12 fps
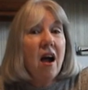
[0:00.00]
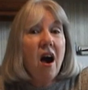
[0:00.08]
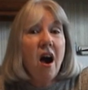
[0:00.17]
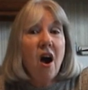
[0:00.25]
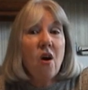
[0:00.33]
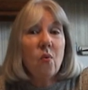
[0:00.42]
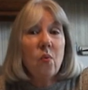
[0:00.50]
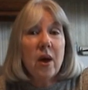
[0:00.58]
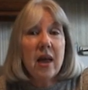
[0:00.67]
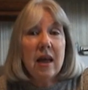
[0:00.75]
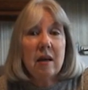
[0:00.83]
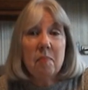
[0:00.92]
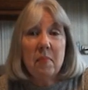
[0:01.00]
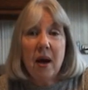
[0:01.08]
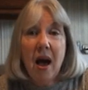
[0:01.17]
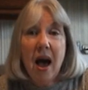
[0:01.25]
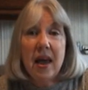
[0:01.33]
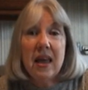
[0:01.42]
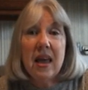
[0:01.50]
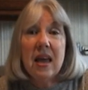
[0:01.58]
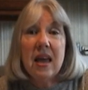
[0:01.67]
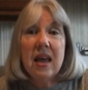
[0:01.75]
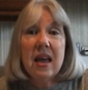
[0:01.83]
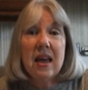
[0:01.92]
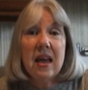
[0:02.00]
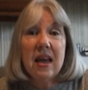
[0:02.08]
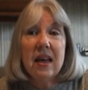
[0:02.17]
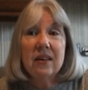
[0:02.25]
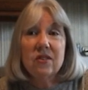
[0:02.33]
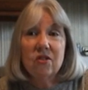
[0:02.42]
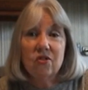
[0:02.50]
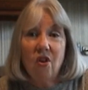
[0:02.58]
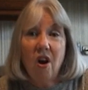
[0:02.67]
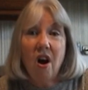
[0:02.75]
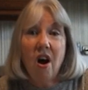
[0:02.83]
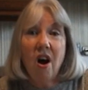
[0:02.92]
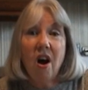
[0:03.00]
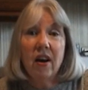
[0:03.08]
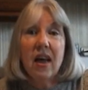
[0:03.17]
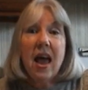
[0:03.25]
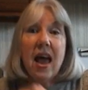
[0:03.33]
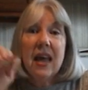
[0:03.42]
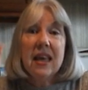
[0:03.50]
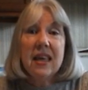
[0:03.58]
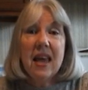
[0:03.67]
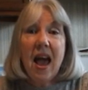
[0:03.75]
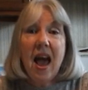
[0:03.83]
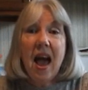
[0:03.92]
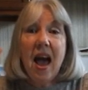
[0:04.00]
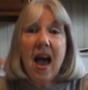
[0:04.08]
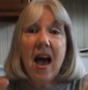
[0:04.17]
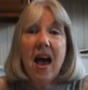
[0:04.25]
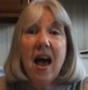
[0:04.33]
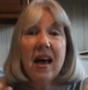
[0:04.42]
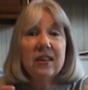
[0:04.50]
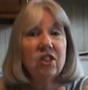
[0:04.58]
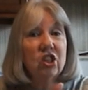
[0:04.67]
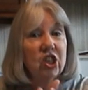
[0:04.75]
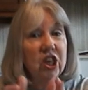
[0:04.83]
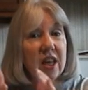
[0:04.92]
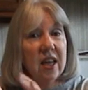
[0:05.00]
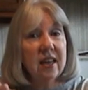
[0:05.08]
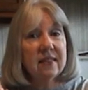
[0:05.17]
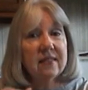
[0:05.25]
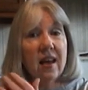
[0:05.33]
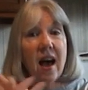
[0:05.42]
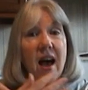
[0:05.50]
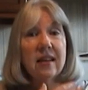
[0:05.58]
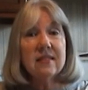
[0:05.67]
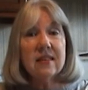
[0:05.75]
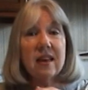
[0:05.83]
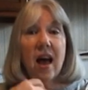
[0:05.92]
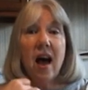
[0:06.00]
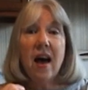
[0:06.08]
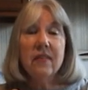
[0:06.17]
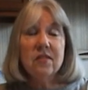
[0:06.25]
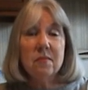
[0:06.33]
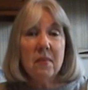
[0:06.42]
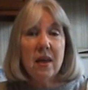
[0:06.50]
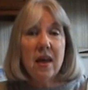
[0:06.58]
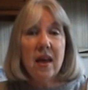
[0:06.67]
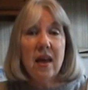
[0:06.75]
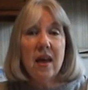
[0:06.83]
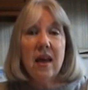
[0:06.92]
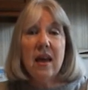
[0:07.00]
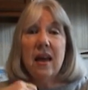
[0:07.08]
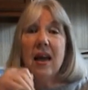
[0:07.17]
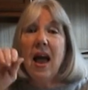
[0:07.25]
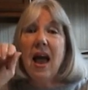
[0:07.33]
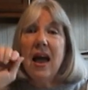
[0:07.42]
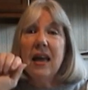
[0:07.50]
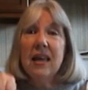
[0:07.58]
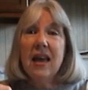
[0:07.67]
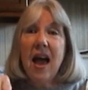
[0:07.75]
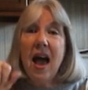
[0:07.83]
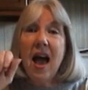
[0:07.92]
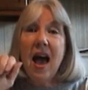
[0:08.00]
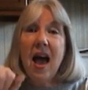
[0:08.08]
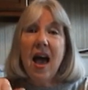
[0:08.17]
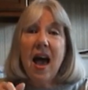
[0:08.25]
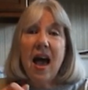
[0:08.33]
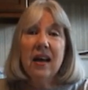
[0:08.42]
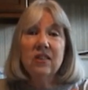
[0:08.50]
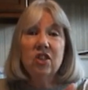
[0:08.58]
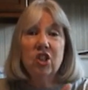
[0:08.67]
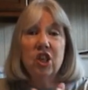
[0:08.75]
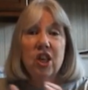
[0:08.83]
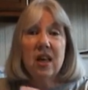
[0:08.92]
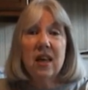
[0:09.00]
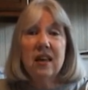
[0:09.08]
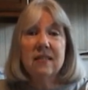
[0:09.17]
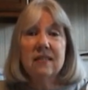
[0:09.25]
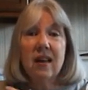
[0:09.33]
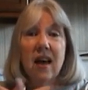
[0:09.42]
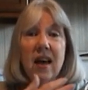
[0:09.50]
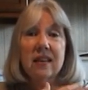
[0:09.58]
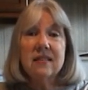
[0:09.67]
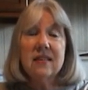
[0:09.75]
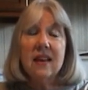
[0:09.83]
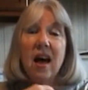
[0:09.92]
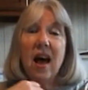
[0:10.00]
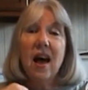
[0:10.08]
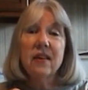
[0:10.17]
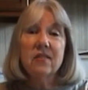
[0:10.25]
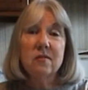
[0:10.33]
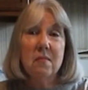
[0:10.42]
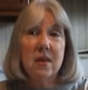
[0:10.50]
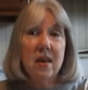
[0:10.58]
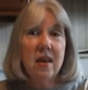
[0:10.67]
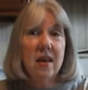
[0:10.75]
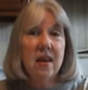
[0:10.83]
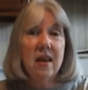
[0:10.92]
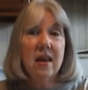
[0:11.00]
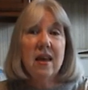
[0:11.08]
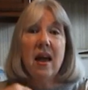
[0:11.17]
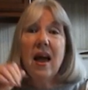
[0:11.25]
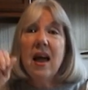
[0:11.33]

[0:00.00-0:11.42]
are weak, but he is strong. Yes, Jesus loves me, yes, Jesus loves me,